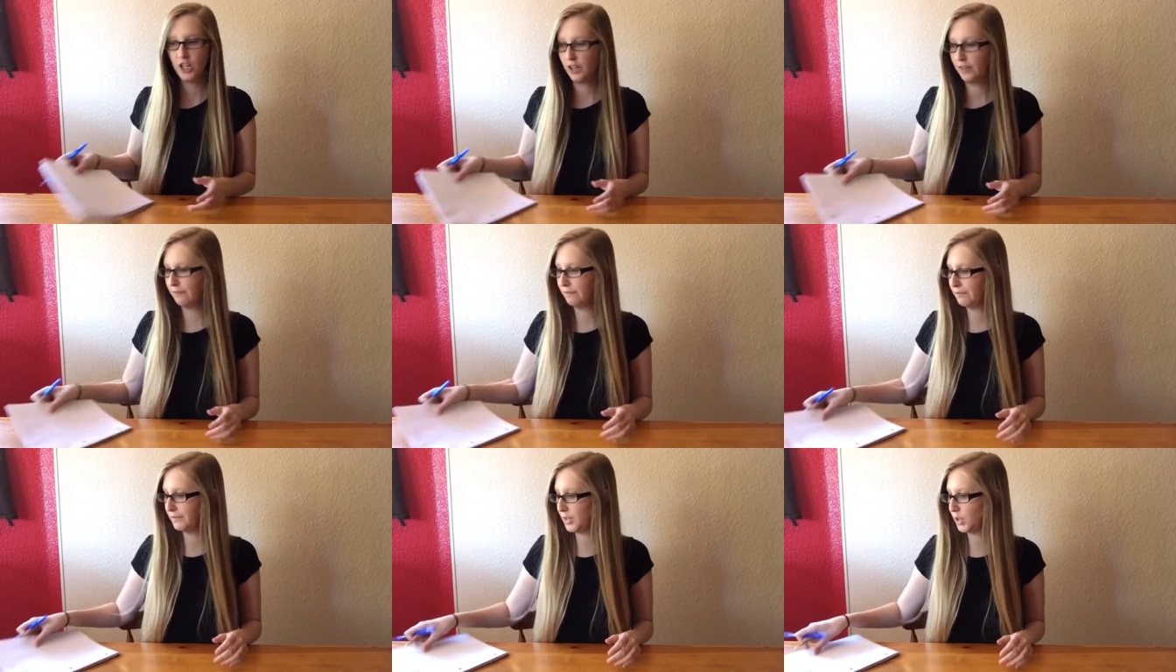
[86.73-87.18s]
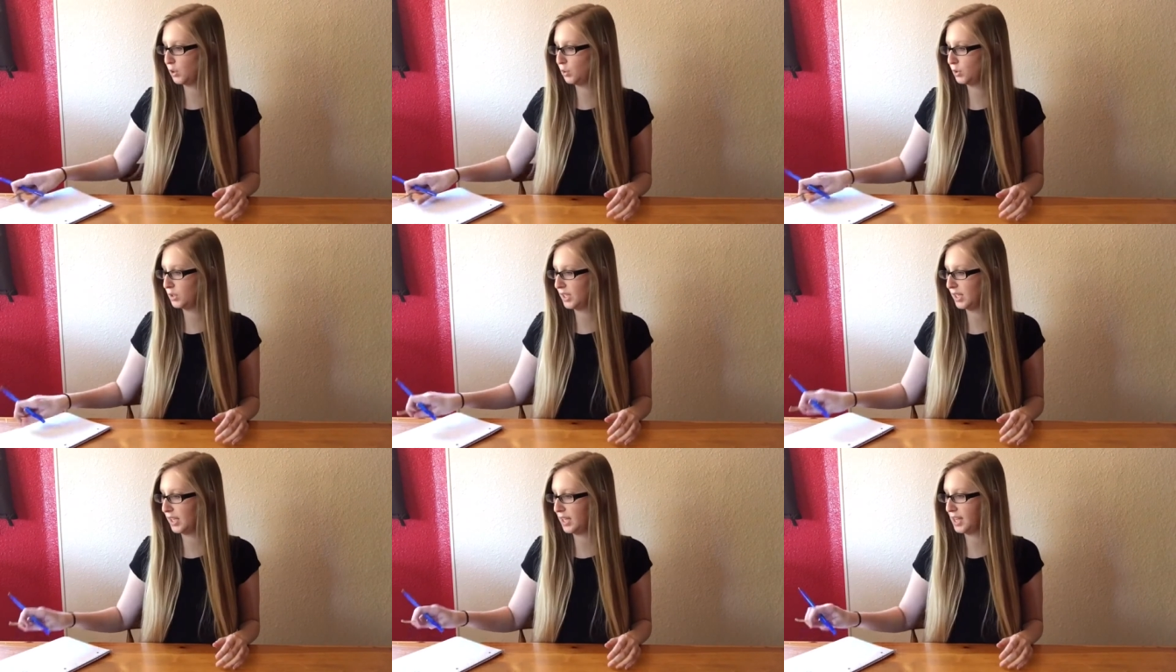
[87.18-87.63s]

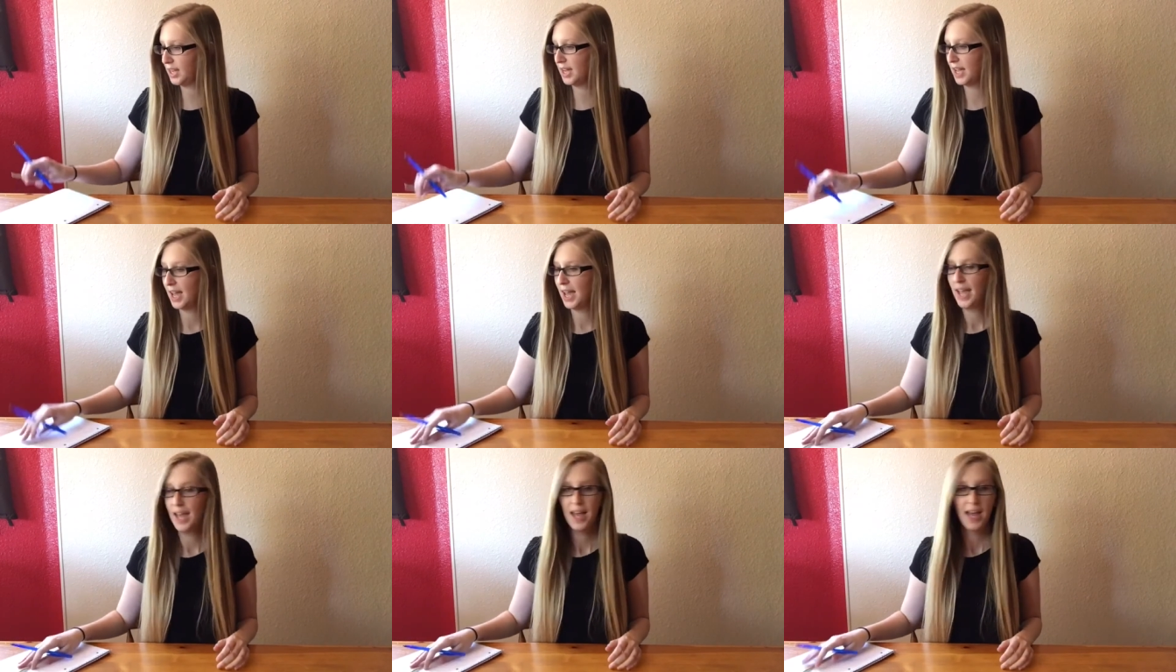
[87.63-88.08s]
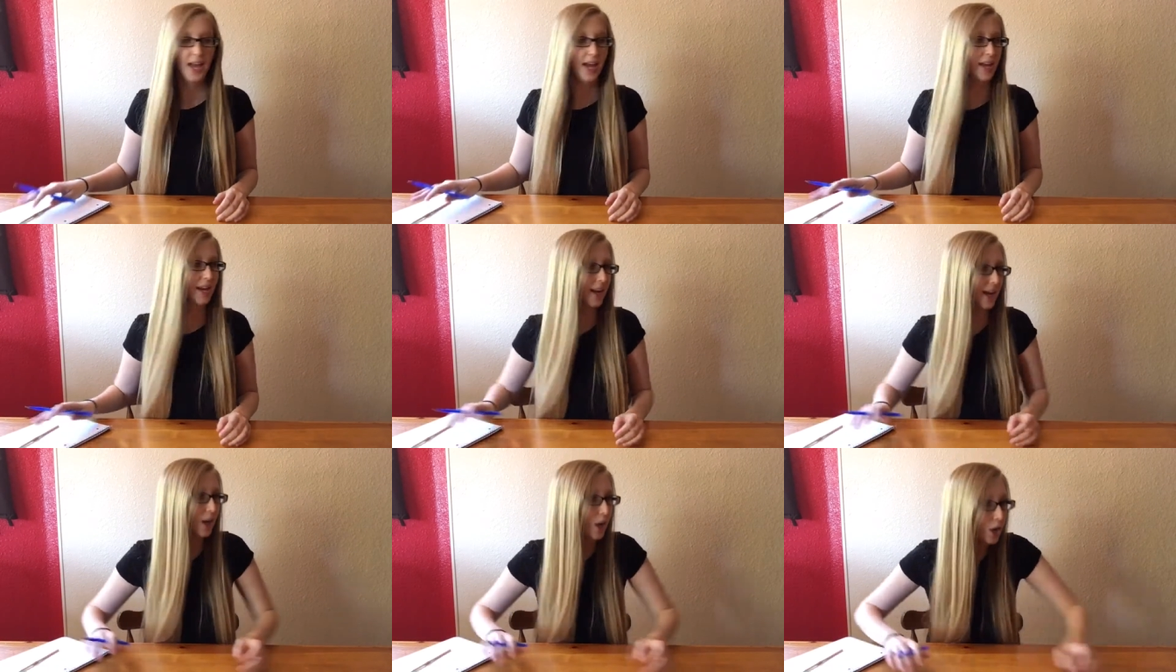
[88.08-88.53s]
confusing and I